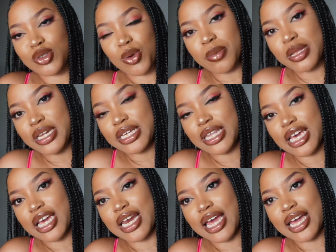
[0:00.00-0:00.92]
normally
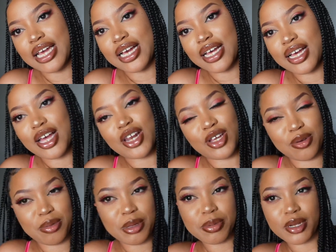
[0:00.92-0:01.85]
they're like a lot
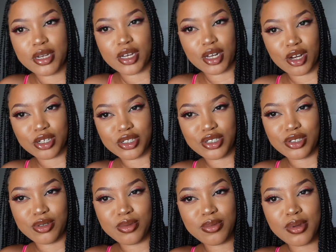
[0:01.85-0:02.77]
of people in a
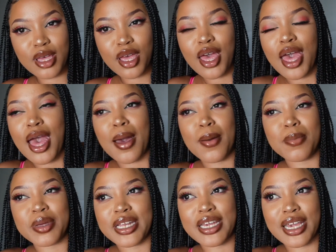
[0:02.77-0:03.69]
classroom,
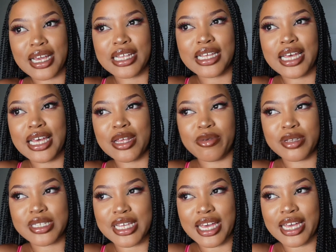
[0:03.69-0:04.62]
but here it
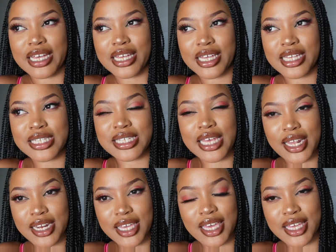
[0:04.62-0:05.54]
was like
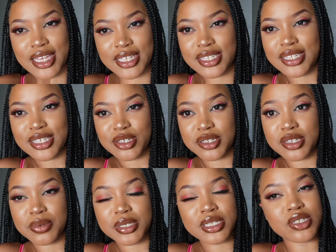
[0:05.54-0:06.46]
10 kids because
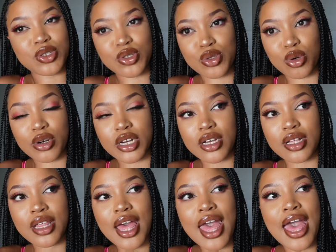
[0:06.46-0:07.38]
it was a
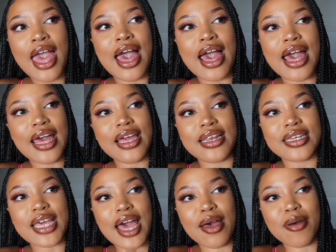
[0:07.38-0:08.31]
tutorial, and
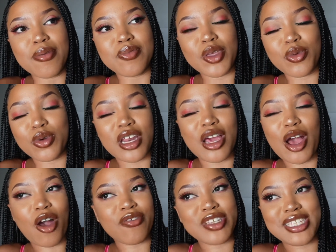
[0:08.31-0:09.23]
they would
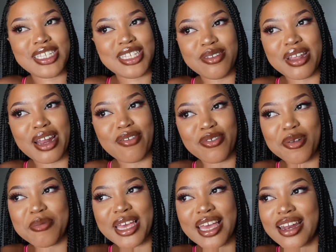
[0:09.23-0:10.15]
obviously see when I'm
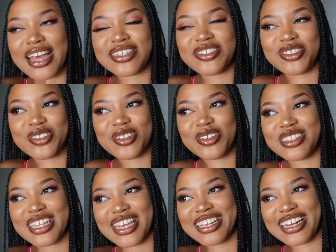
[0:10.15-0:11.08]
filming, and I just don't
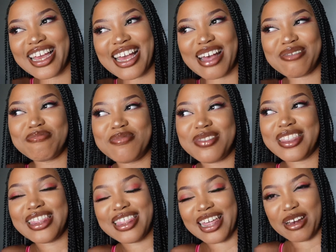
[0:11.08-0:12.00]
think like I'm
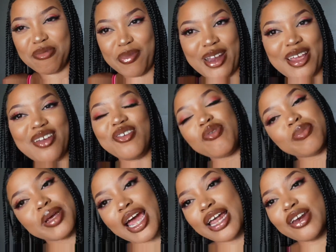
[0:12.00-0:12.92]
that brave.
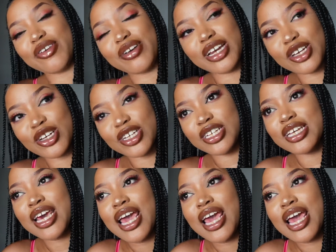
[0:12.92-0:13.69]
But I had a really good